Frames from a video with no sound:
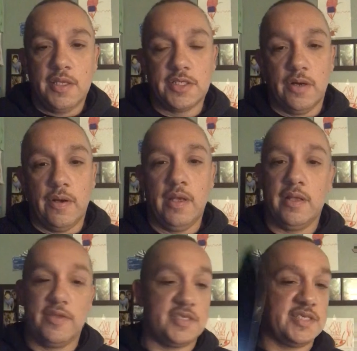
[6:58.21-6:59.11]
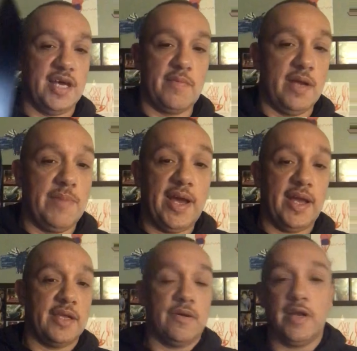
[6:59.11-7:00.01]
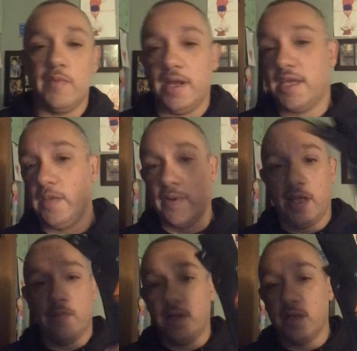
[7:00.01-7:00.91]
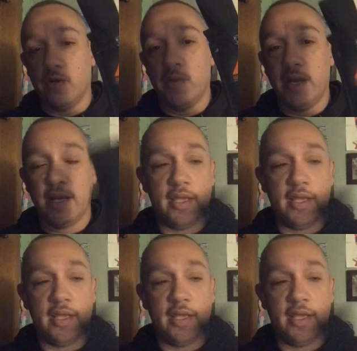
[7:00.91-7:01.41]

So this is on my bag, you know what I mean? I keep it on my go bag.